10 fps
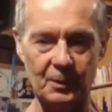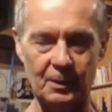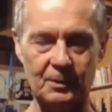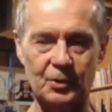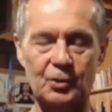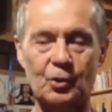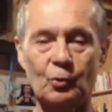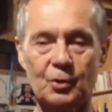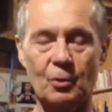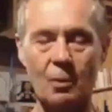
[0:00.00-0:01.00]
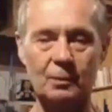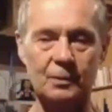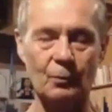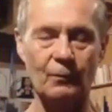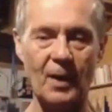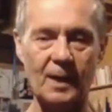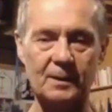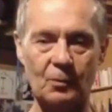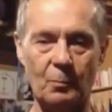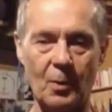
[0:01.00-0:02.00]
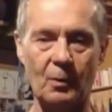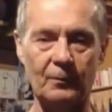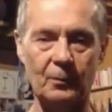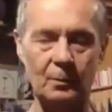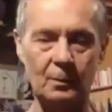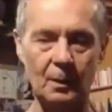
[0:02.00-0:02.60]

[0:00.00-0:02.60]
because it's so strong, so fast, so powerful.